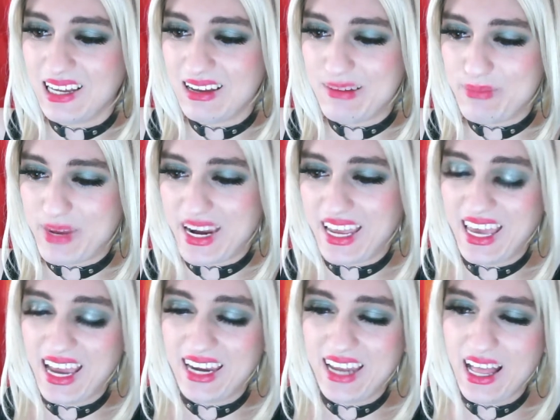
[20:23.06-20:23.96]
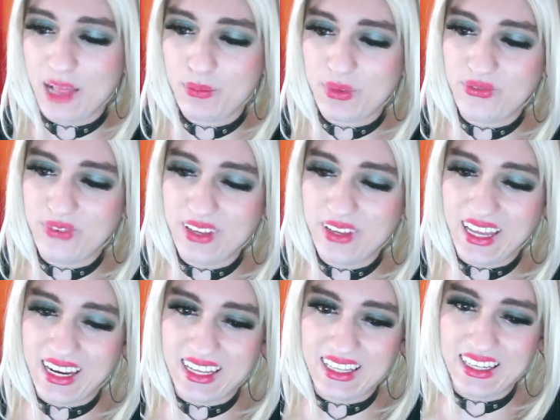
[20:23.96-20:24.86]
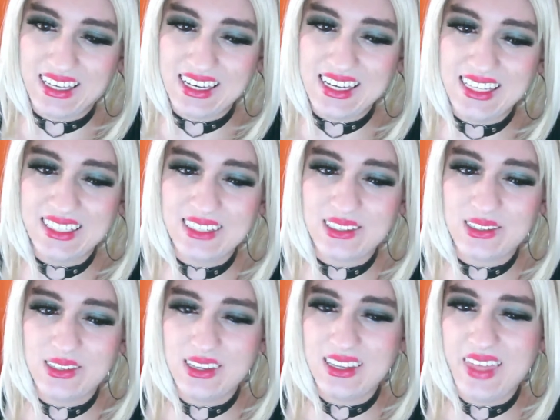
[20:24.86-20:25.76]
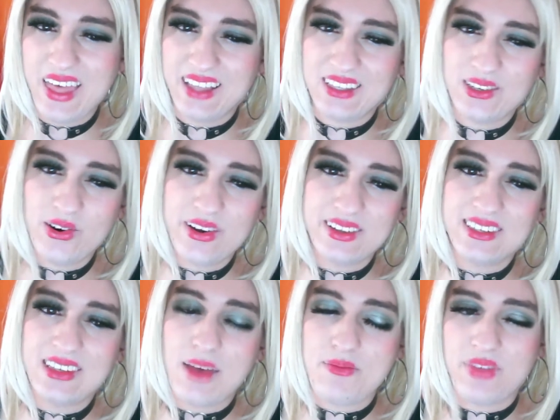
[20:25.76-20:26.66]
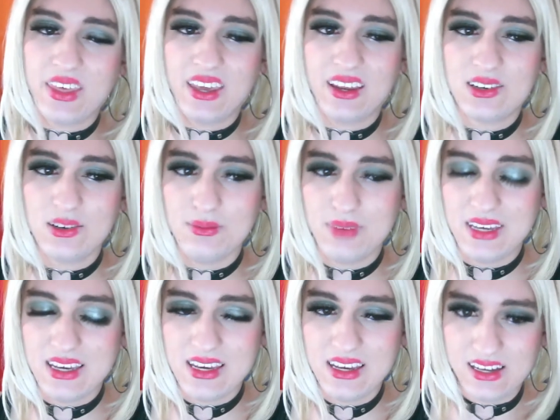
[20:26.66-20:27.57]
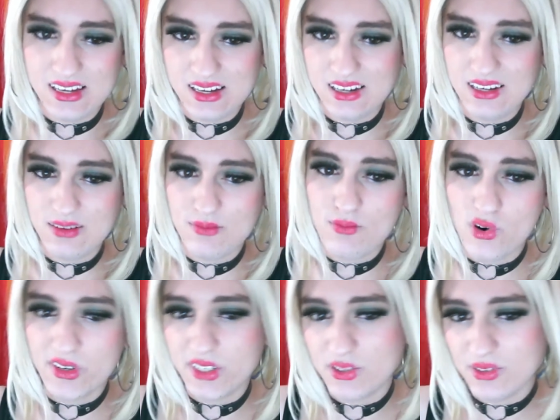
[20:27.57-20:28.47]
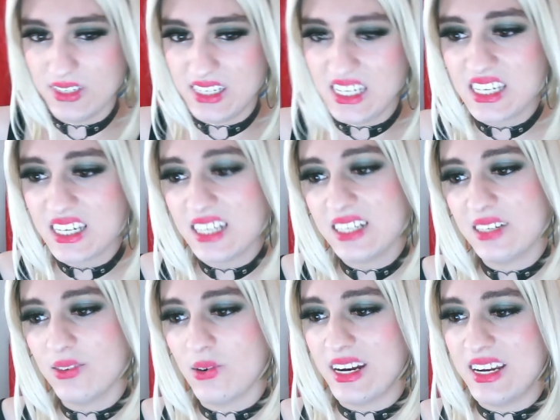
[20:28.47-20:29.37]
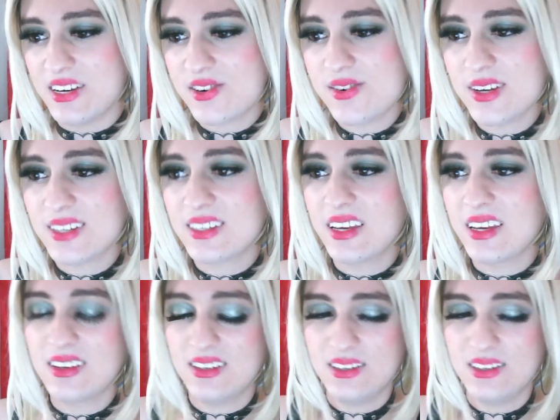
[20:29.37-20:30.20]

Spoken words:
But I can't help but feel like it needs that certain something to be more unique or interesting.